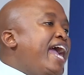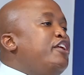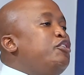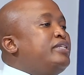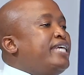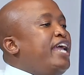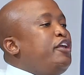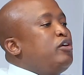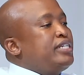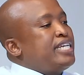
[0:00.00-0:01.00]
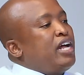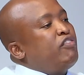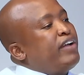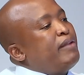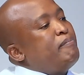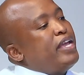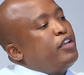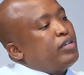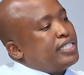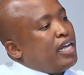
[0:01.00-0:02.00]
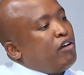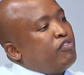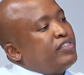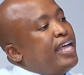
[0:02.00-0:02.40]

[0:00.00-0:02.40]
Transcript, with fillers: and you take yourself and make yourself